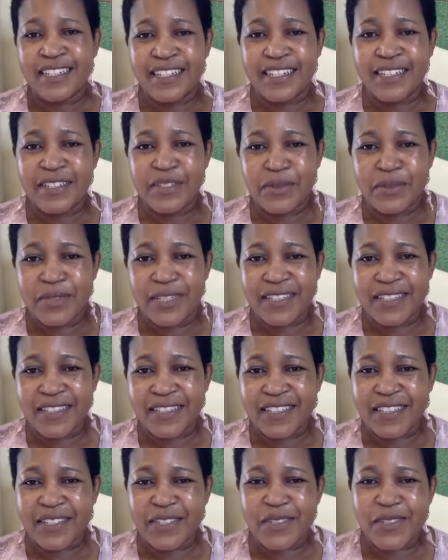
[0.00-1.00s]
Anyway,
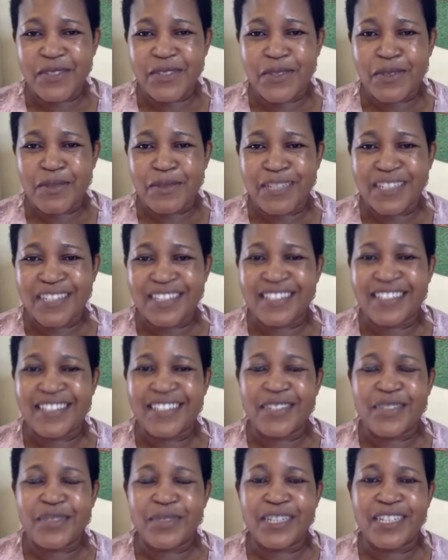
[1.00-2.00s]
thank you so much.
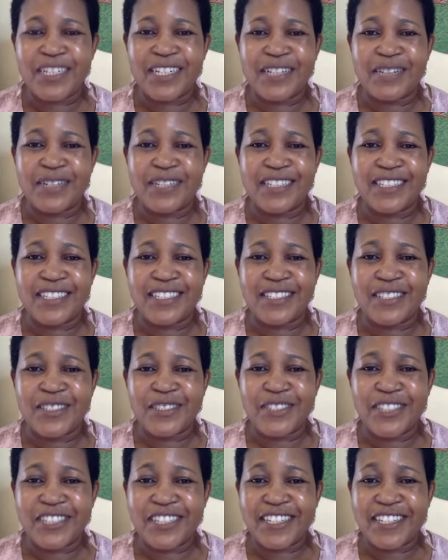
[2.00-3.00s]
That's what I wanted
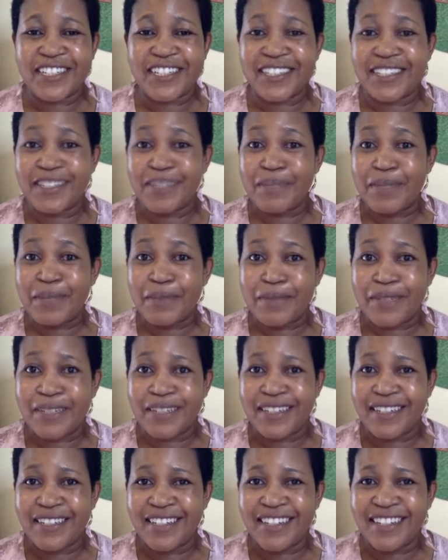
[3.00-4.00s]
to share. Remember,
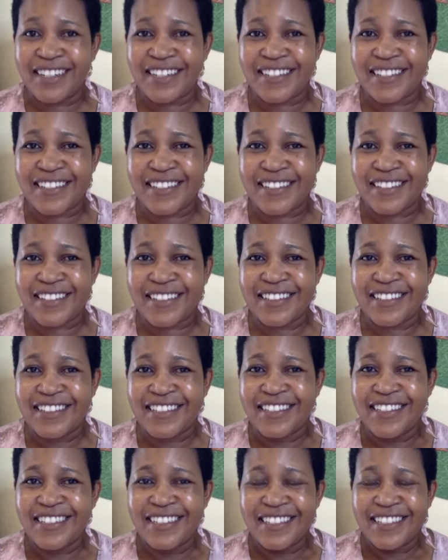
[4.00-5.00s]
I still
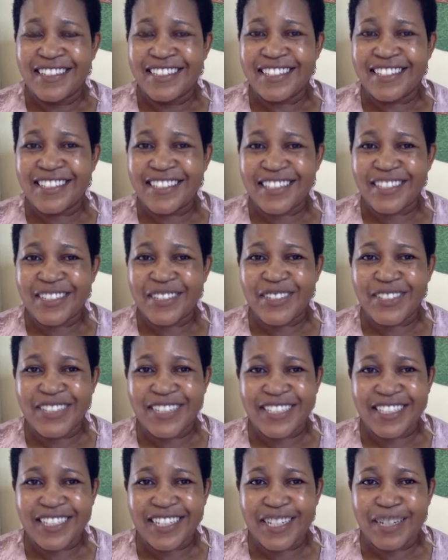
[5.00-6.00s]
share on
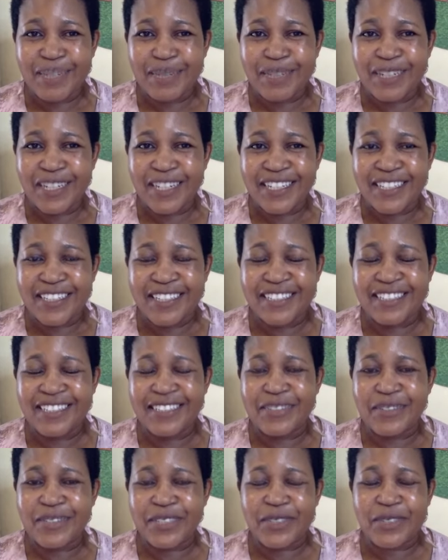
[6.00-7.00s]
the timeline.
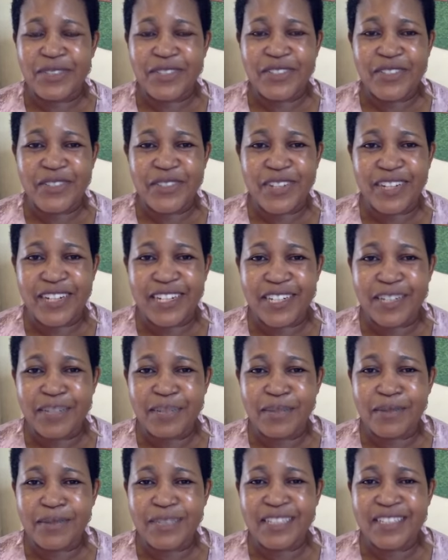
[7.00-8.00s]
What was your aha
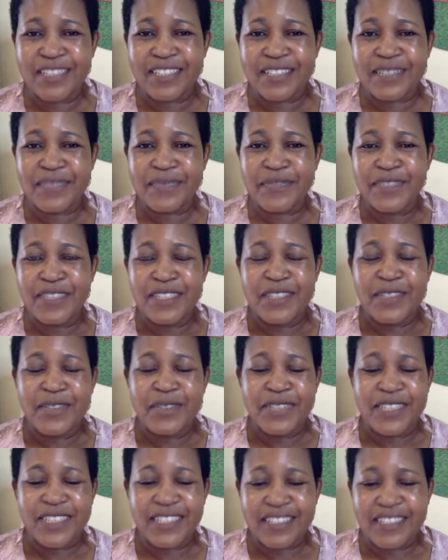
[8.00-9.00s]
moment?
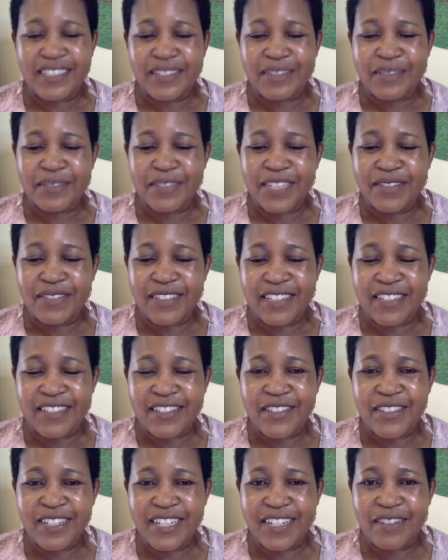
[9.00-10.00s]
What are the five
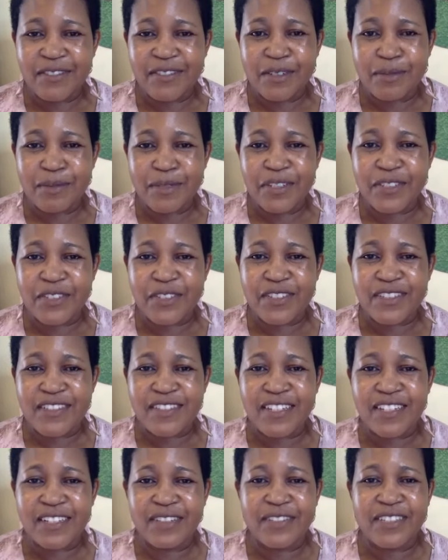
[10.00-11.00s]
things you love about
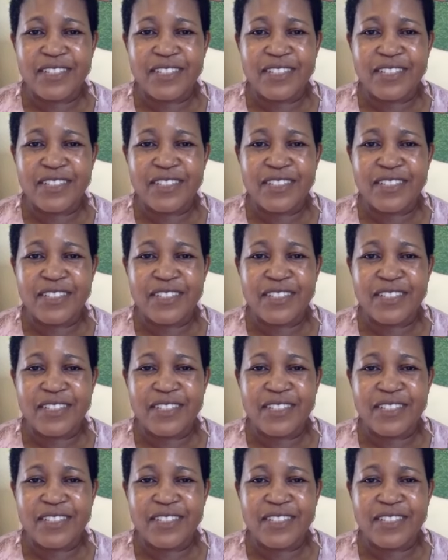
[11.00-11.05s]
yourself?